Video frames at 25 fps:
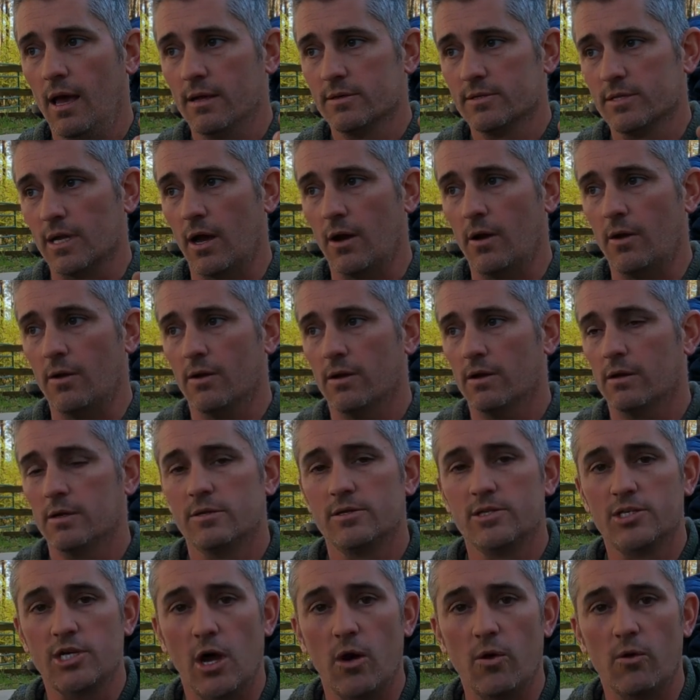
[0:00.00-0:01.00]
So
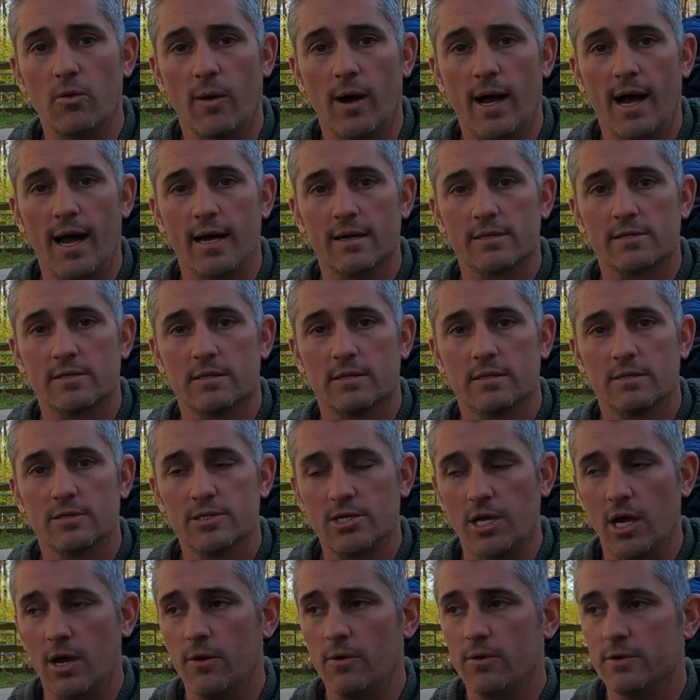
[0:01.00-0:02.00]
choke wise,
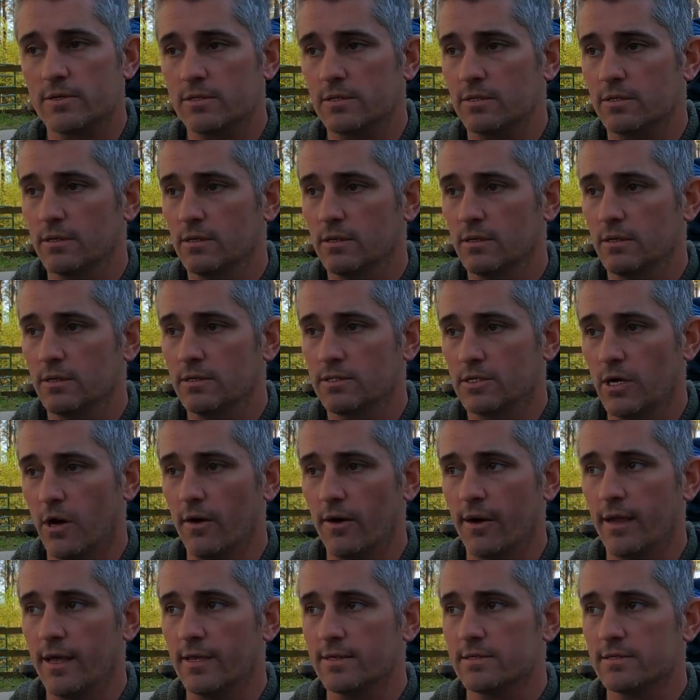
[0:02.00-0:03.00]
chokes,
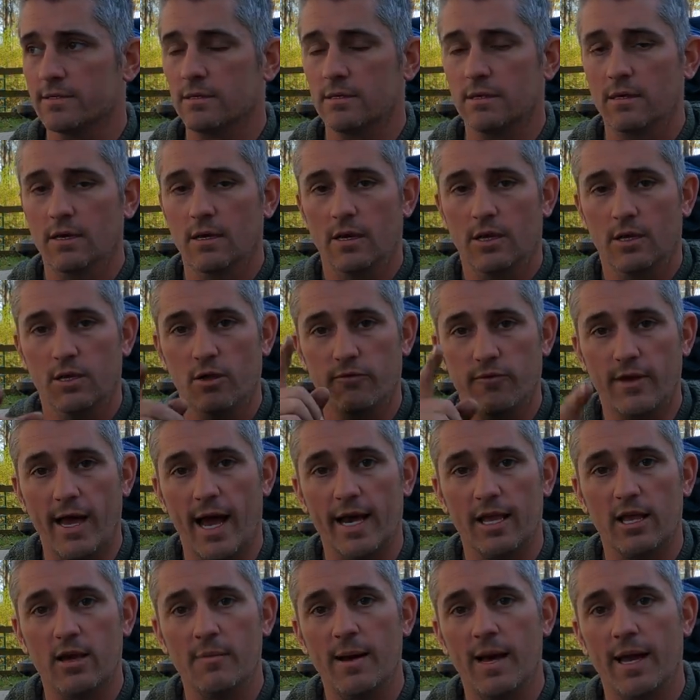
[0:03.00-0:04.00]
targets, you've
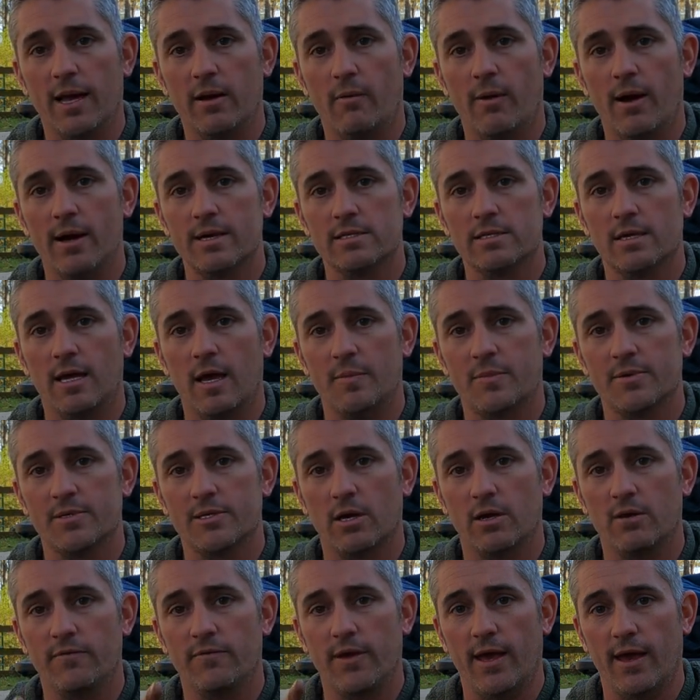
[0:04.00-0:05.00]
got to go back and watch the
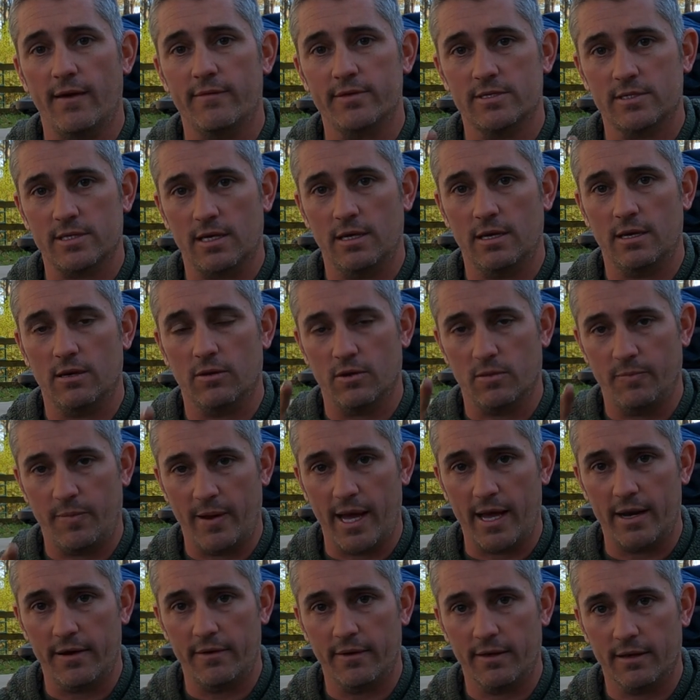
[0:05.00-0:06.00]
episode if you haven't seen it on the
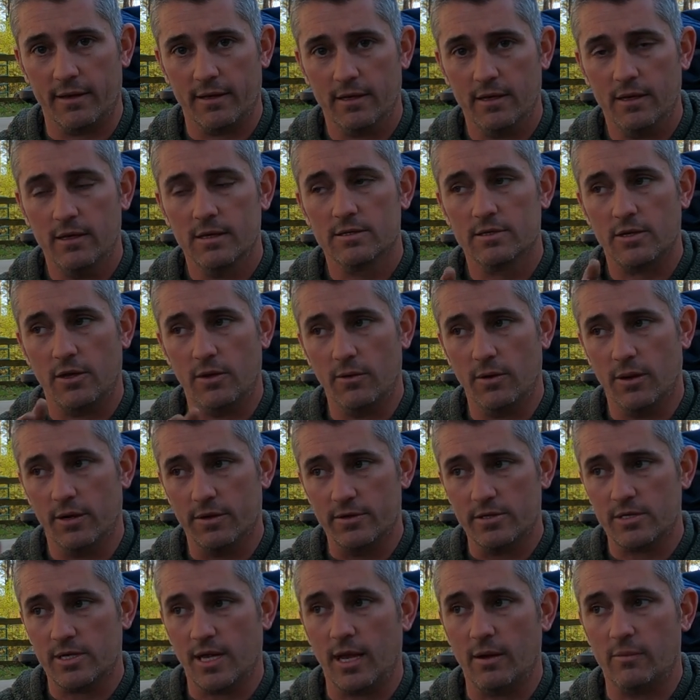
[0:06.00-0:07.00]
patterning so you
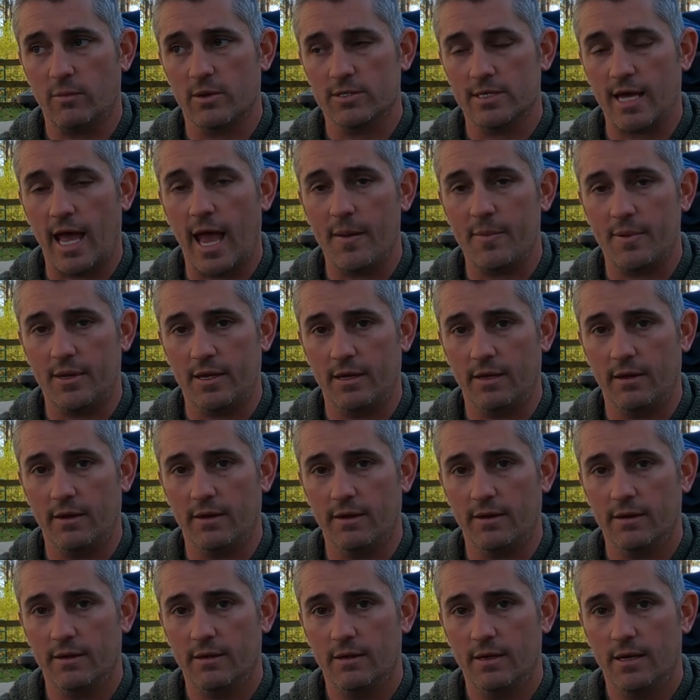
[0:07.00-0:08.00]
understand what's happening
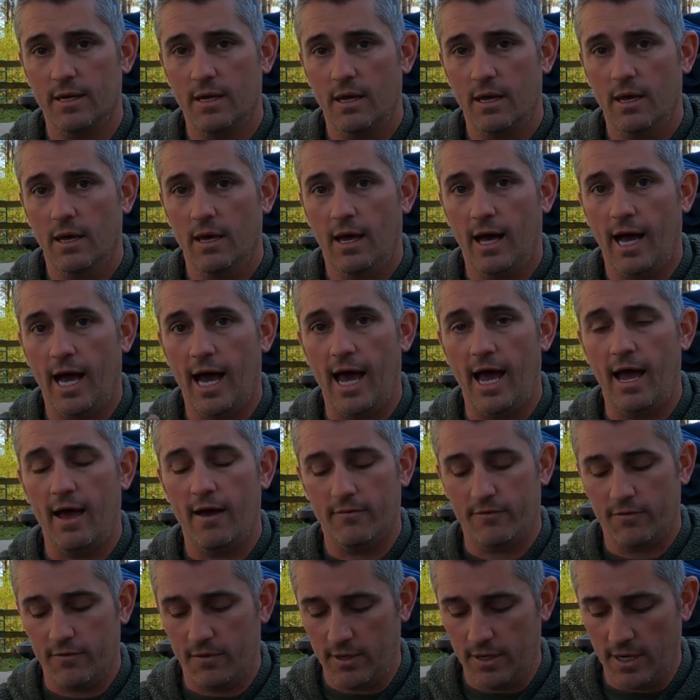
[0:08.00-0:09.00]
here. I
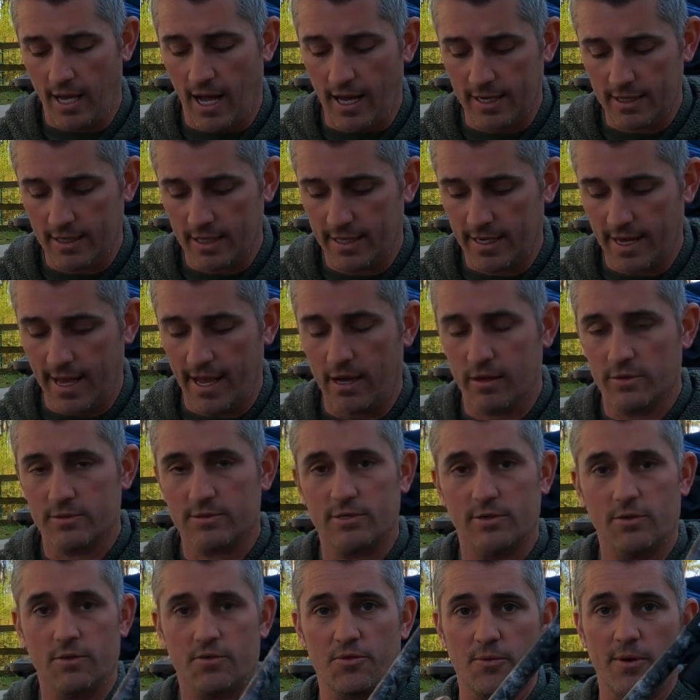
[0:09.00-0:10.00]
have knocked it down
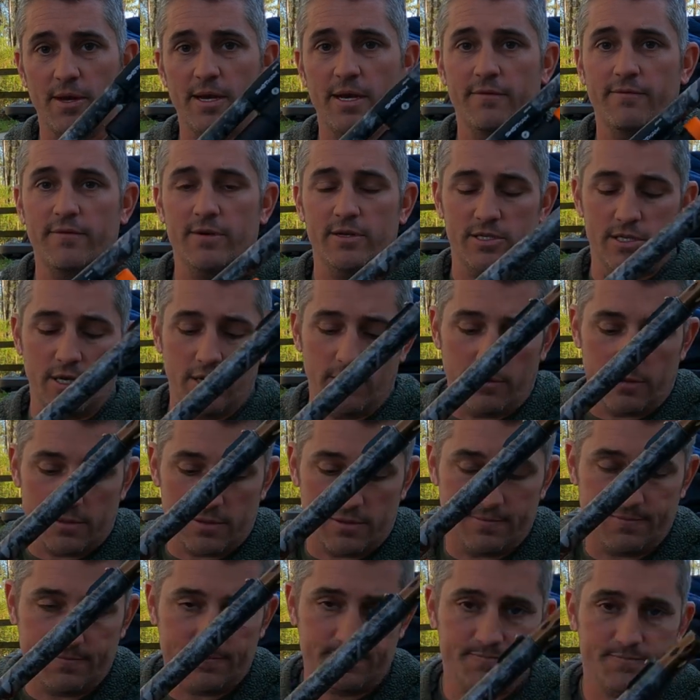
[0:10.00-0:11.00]
to 3 different
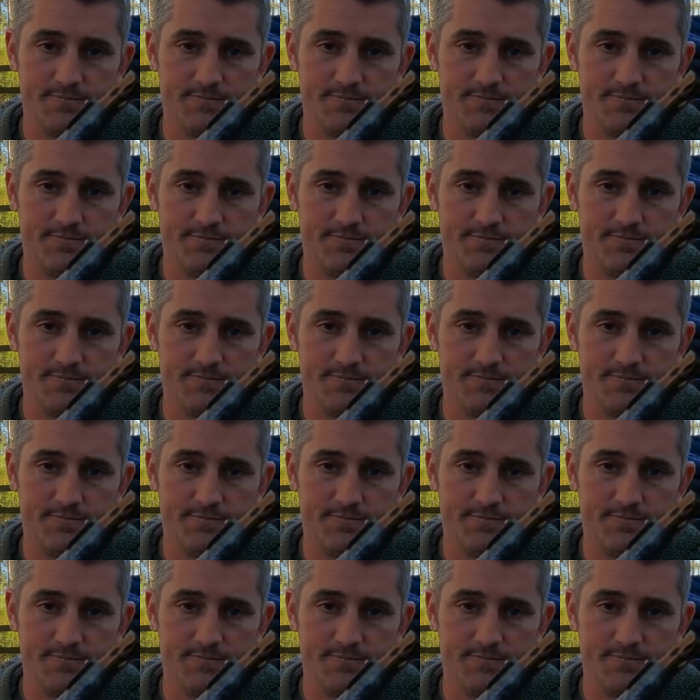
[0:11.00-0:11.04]
chokes.